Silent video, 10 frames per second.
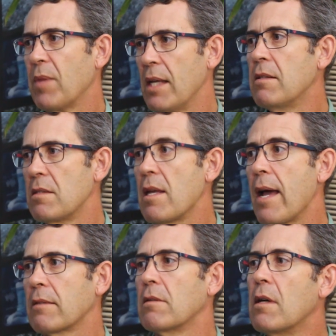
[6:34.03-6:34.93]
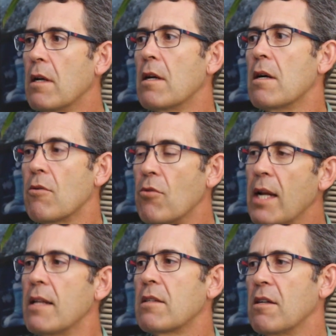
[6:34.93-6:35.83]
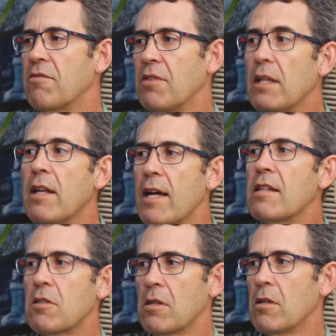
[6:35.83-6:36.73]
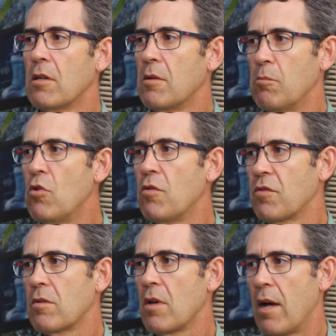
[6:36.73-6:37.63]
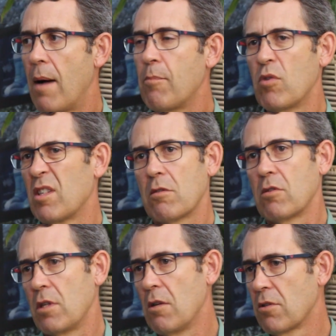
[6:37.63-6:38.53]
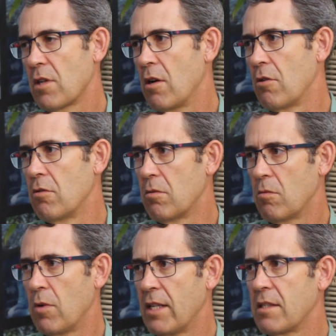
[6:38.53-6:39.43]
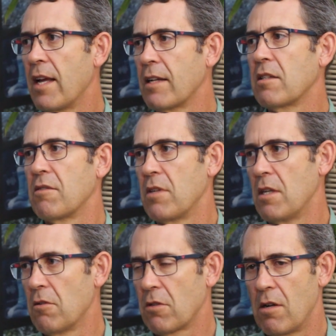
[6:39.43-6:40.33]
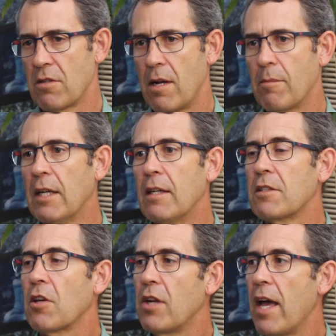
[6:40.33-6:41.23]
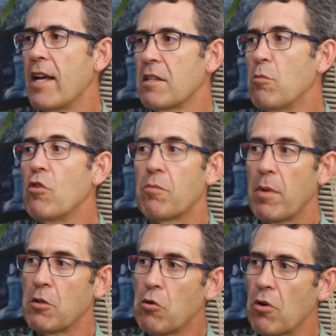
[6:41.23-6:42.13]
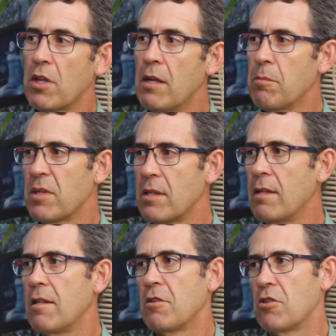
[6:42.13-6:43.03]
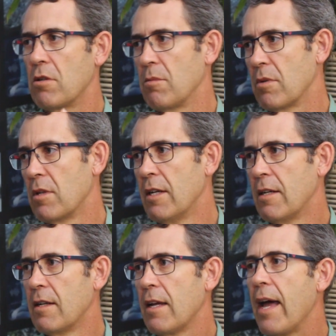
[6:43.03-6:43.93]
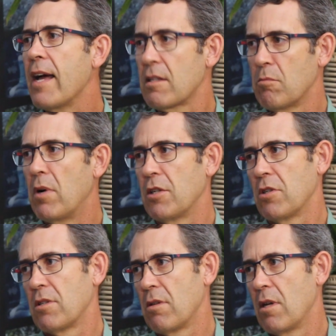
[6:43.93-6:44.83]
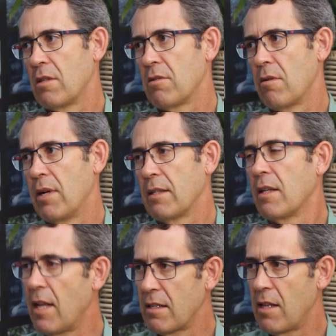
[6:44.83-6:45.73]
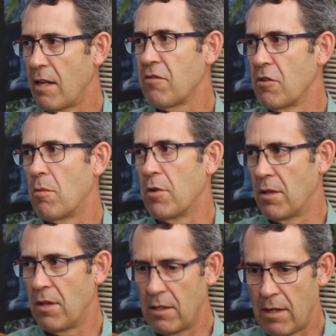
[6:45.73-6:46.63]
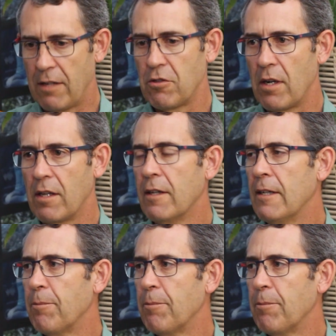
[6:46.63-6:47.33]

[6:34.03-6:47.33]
intact. Yes. Relative, it has moved upwards because yields go when it's negative, the yield goes up. So it has moved, but not in percentage terms as much as the, as the rand. And that's that phenomenon. There's actually